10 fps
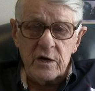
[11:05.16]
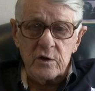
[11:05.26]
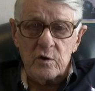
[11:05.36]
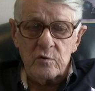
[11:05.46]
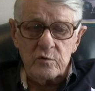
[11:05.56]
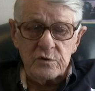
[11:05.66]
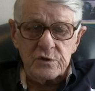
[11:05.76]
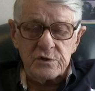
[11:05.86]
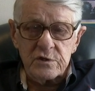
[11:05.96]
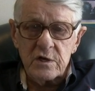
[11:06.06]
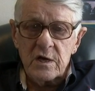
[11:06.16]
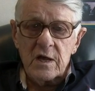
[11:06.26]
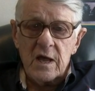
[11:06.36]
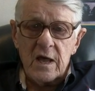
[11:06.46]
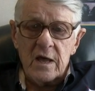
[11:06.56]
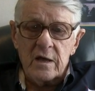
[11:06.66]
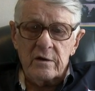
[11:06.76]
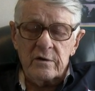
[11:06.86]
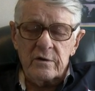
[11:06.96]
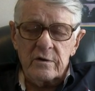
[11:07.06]
radios
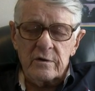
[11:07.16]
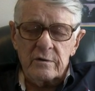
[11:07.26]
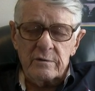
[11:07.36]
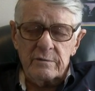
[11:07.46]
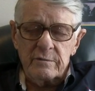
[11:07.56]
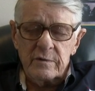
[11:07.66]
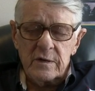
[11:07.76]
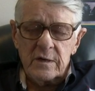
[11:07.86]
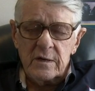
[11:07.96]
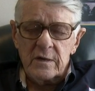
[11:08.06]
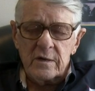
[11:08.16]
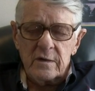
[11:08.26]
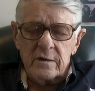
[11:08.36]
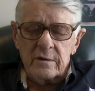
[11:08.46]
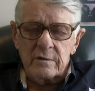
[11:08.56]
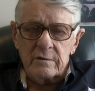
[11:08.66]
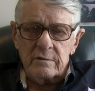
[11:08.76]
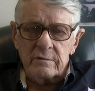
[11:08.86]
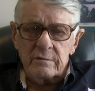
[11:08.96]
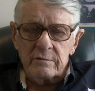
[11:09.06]
and uh,
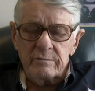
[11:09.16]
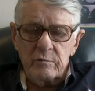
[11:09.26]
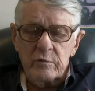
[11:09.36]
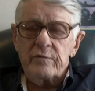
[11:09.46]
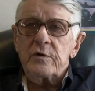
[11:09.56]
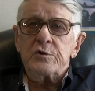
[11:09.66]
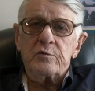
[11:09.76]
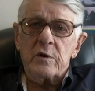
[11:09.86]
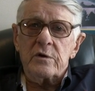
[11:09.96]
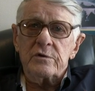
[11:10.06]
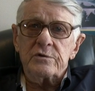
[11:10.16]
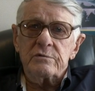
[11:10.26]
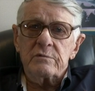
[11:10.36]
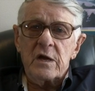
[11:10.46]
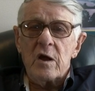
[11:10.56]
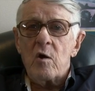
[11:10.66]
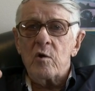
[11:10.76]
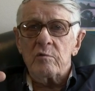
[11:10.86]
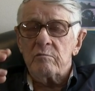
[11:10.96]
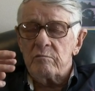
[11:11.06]
uh, refrigerators. They
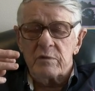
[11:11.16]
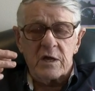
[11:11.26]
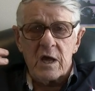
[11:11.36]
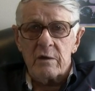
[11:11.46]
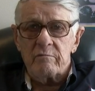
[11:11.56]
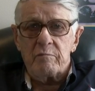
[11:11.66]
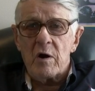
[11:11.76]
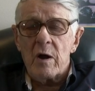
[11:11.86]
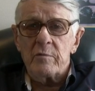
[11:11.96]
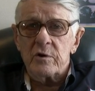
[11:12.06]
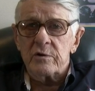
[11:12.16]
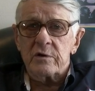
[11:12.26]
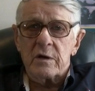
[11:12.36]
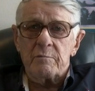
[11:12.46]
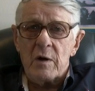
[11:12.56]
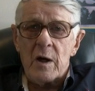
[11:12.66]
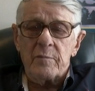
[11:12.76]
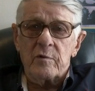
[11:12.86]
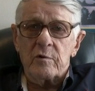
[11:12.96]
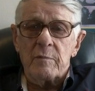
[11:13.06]
all became prominent and
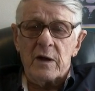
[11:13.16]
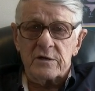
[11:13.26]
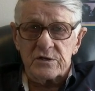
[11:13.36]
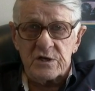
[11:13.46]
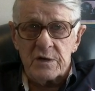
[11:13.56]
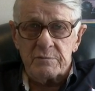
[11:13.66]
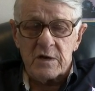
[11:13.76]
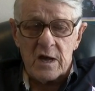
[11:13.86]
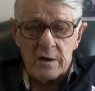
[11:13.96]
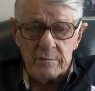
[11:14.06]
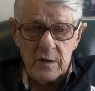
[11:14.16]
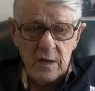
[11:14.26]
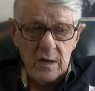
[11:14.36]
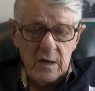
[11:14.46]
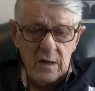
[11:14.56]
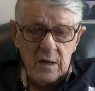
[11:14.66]
popular about the same time.